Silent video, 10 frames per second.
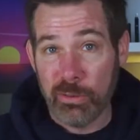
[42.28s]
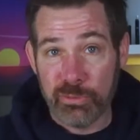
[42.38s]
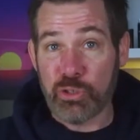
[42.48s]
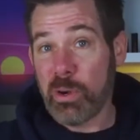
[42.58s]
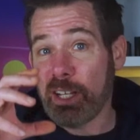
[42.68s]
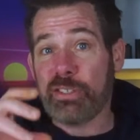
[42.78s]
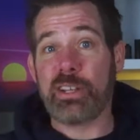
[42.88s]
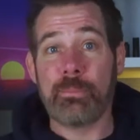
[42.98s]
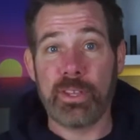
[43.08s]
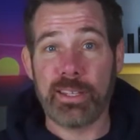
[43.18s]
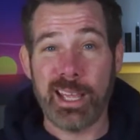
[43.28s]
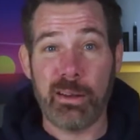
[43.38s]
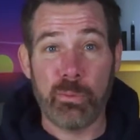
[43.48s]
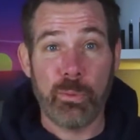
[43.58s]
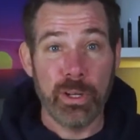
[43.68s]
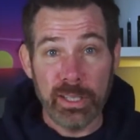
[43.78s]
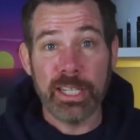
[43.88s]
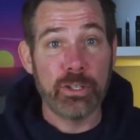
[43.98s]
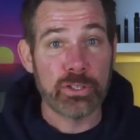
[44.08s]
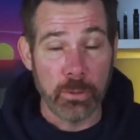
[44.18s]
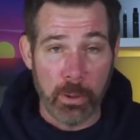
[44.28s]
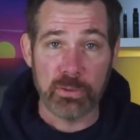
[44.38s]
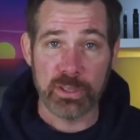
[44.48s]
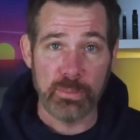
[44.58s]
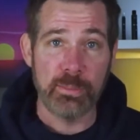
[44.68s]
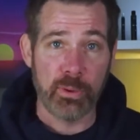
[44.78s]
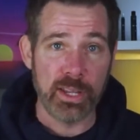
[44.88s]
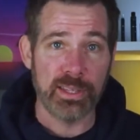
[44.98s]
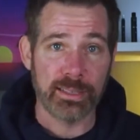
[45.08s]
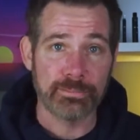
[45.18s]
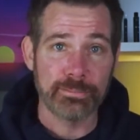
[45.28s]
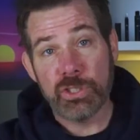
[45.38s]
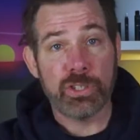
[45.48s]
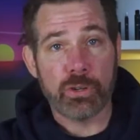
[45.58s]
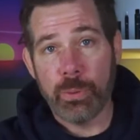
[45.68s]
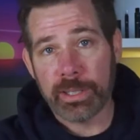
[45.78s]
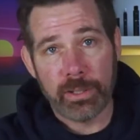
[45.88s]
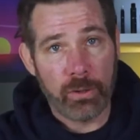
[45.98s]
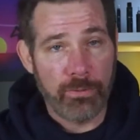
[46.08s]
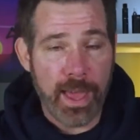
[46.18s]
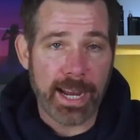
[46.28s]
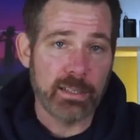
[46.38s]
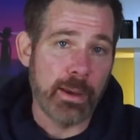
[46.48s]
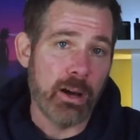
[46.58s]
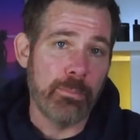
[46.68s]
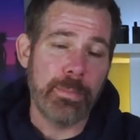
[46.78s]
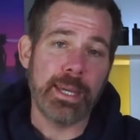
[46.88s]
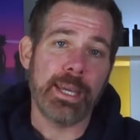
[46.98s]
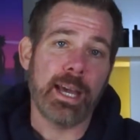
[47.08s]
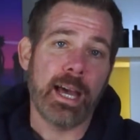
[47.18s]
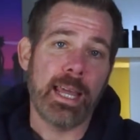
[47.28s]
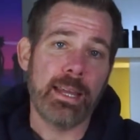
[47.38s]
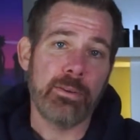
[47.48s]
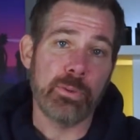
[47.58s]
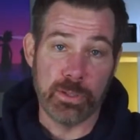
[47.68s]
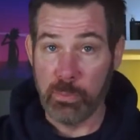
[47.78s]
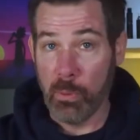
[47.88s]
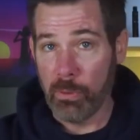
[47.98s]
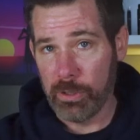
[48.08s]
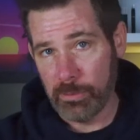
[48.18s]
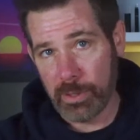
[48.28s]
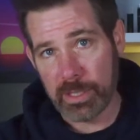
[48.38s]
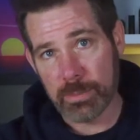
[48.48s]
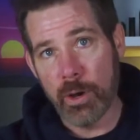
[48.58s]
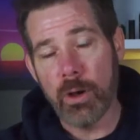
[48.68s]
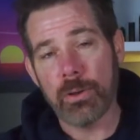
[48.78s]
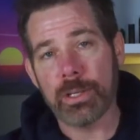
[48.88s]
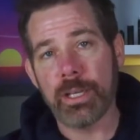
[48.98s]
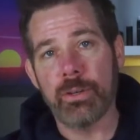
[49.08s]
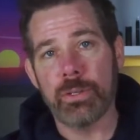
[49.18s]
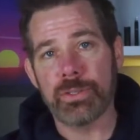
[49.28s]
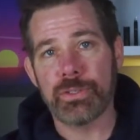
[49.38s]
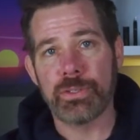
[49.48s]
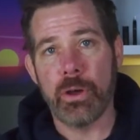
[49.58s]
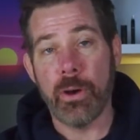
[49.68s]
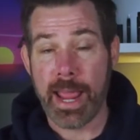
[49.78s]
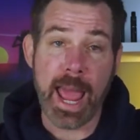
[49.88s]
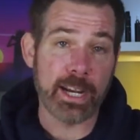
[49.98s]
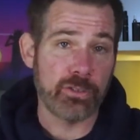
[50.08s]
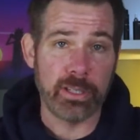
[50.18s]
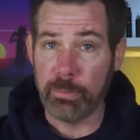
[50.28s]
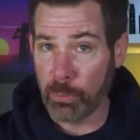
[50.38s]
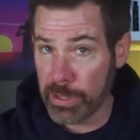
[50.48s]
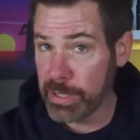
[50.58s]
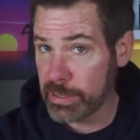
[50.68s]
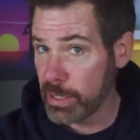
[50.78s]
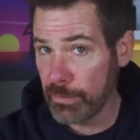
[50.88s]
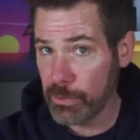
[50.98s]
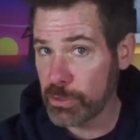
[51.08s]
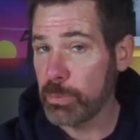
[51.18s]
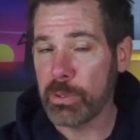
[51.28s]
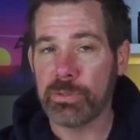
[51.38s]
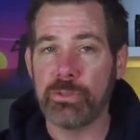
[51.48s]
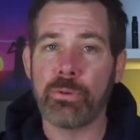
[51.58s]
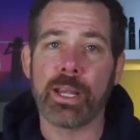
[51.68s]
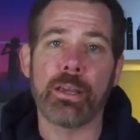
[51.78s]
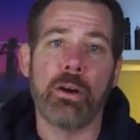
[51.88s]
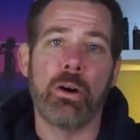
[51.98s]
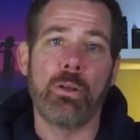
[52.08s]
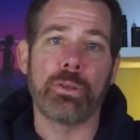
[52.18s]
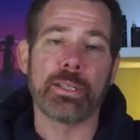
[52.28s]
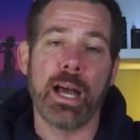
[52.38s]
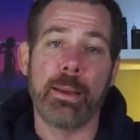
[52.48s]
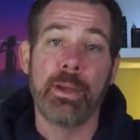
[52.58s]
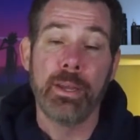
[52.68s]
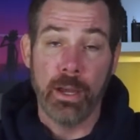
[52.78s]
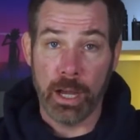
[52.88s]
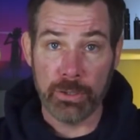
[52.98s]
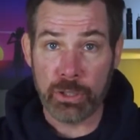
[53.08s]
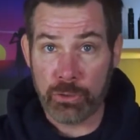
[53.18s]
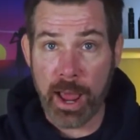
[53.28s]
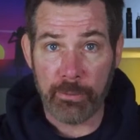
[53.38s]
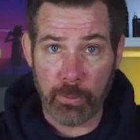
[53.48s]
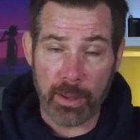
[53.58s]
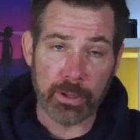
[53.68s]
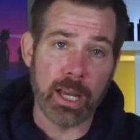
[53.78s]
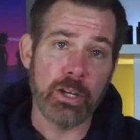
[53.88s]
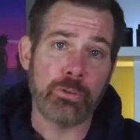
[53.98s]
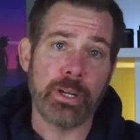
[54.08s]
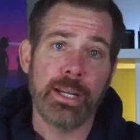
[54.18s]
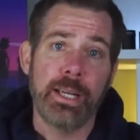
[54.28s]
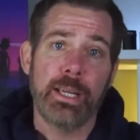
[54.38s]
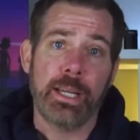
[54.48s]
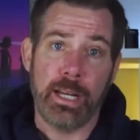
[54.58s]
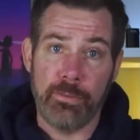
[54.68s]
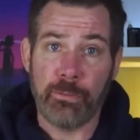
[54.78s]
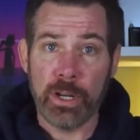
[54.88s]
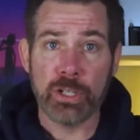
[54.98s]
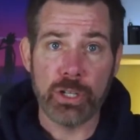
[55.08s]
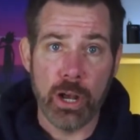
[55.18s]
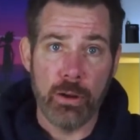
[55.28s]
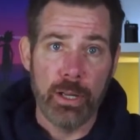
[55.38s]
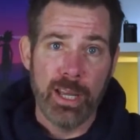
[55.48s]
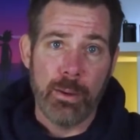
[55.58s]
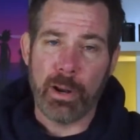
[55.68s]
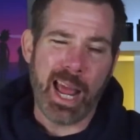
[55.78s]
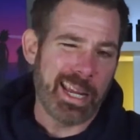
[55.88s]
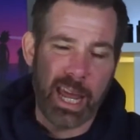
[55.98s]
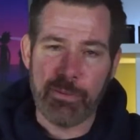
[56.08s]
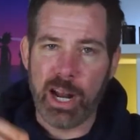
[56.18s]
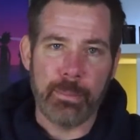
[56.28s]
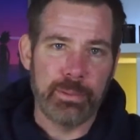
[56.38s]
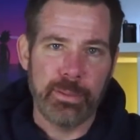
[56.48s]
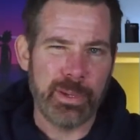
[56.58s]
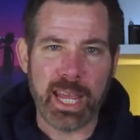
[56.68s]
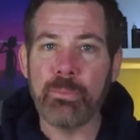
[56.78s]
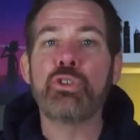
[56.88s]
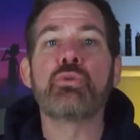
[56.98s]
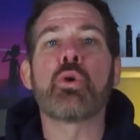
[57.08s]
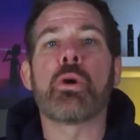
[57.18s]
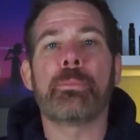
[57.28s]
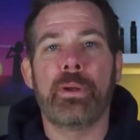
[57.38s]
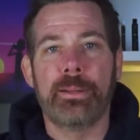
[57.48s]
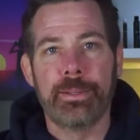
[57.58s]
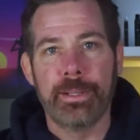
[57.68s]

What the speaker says: drink something that really you're supposed to be breathing. Just a quick little fact about me, I was born with small gills, so I actually breathe stuff you're supposed to drink all the time. I used to travel around the country in a freak show, but I gave it up. It became too corporate.